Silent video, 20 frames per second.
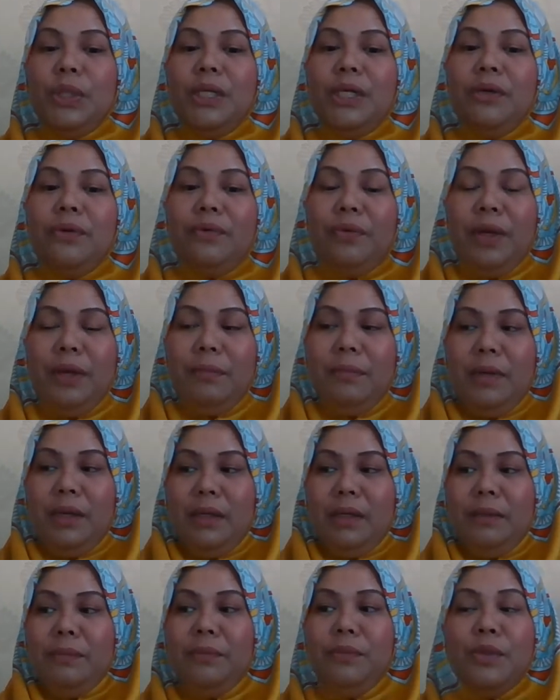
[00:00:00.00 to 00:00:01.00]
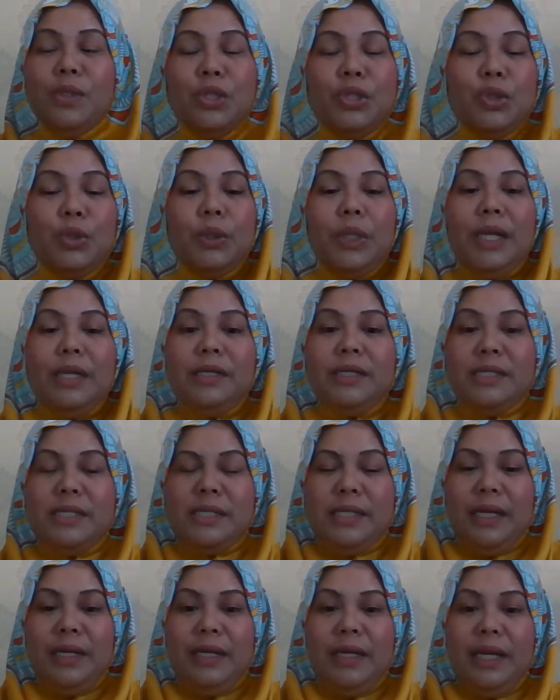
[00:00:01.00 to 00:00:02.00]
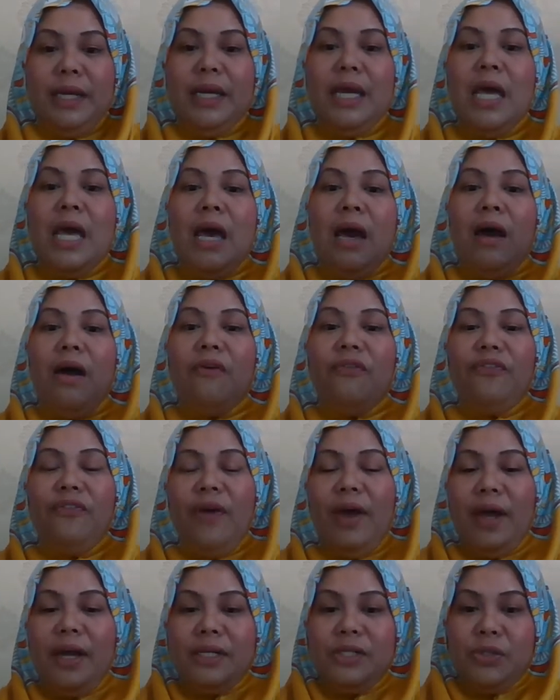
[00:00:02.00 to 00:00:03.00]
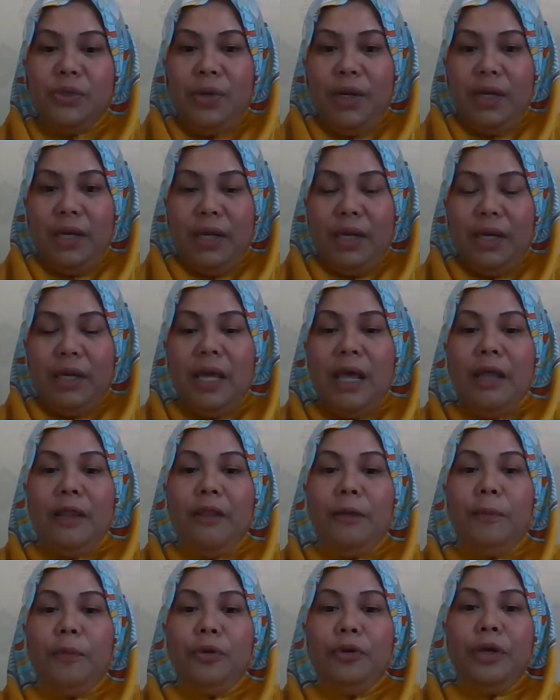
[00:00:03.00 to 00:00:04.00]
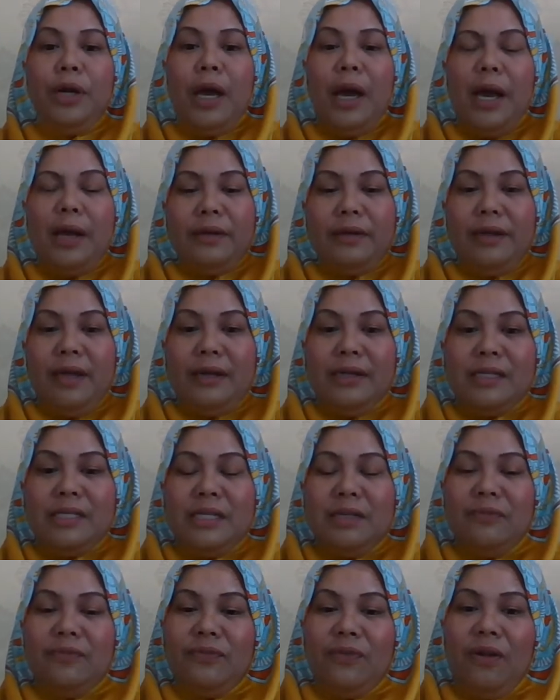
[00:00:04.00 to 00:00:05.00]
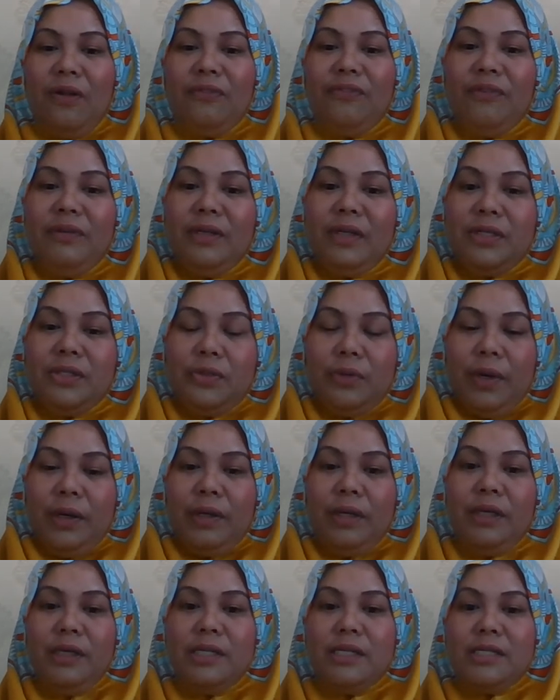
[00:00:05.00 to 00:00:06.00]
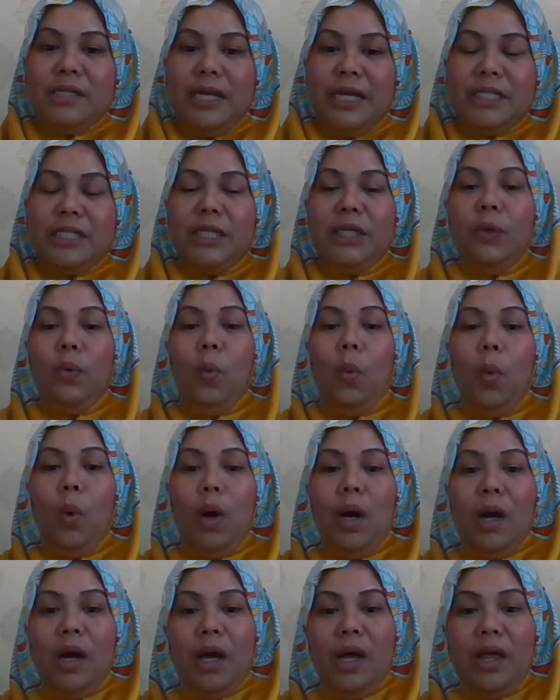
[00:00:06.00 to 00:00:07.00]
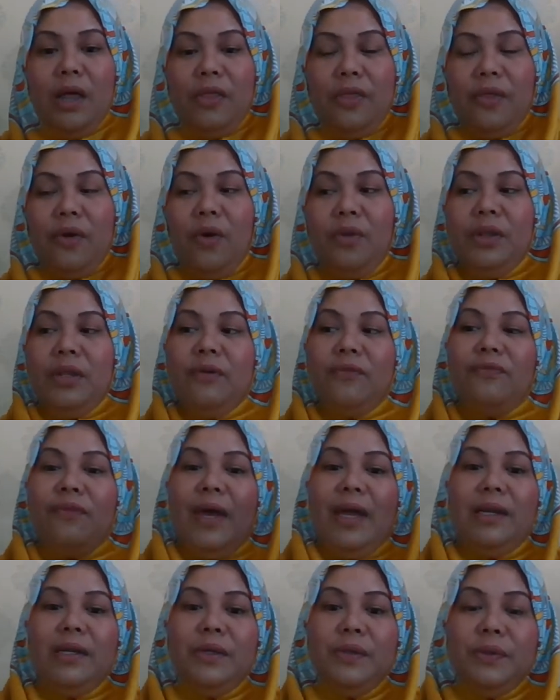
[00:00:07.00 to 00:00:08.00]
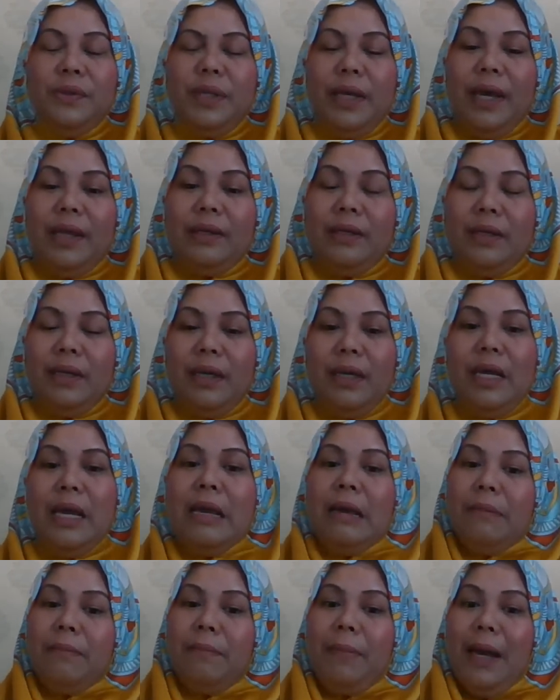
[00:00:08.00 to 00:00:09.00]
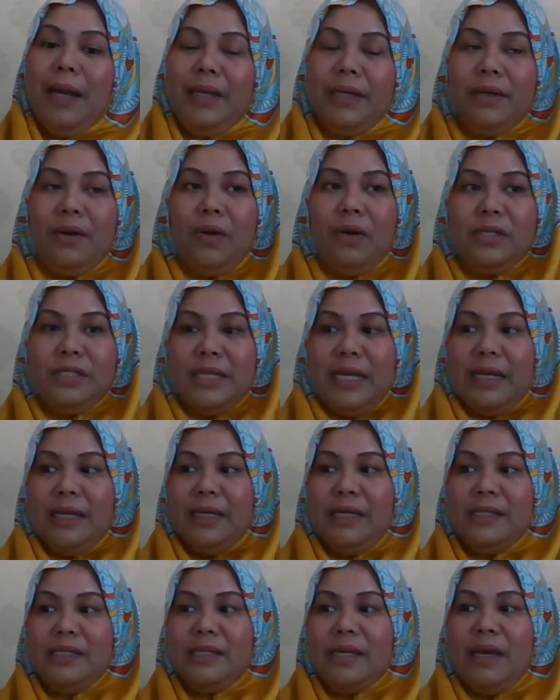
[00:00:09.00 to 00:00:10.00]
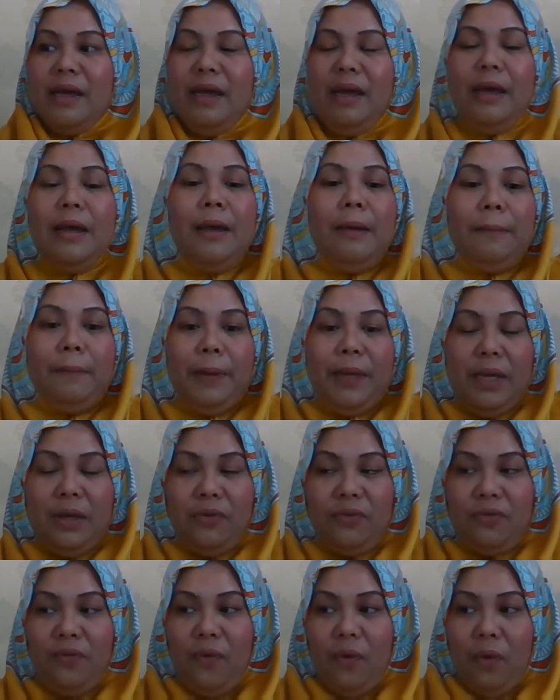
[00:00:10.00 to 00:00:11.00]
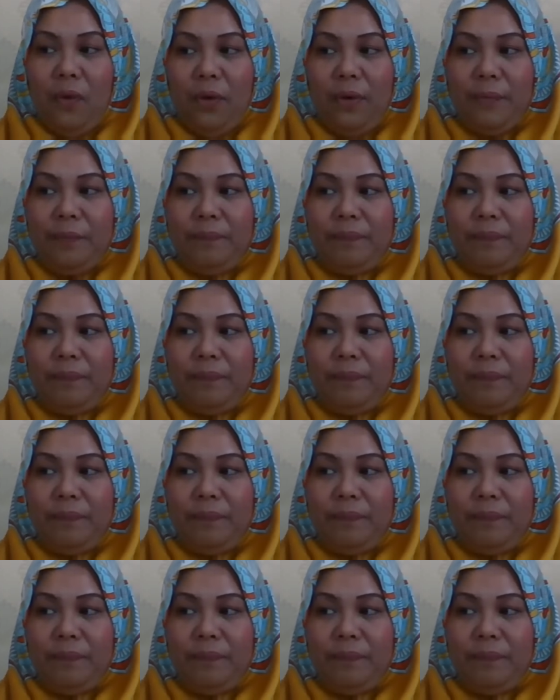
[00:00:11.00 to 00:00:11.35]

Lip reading: agreement, mutual understanding, a fair trading. The product that is involved in the trading is actually worth on the value that the buyer or sellers are paying for.